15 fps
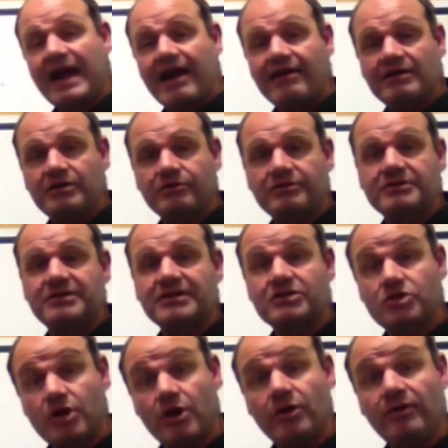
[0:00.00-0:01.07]

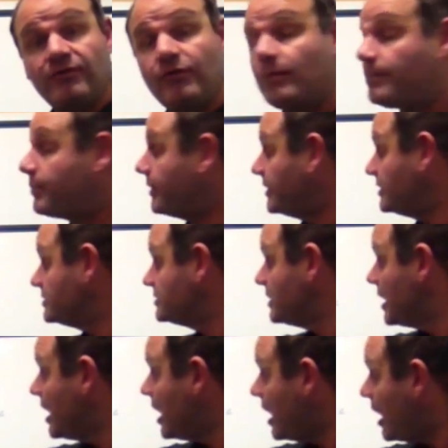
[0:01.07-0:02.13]
characteristics, those footprints,
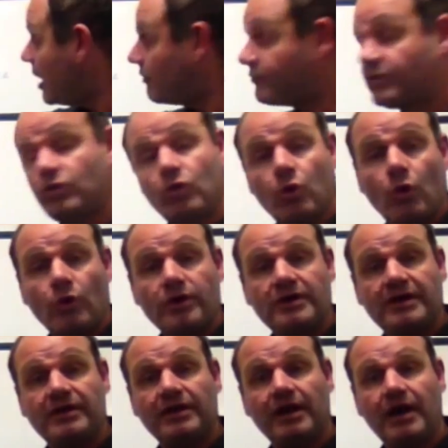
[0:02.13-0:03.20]
are
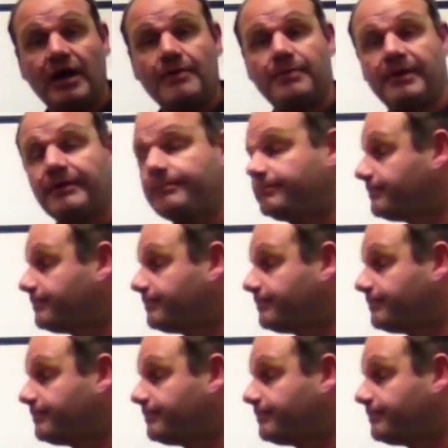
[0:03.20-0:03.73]
recorded in the library.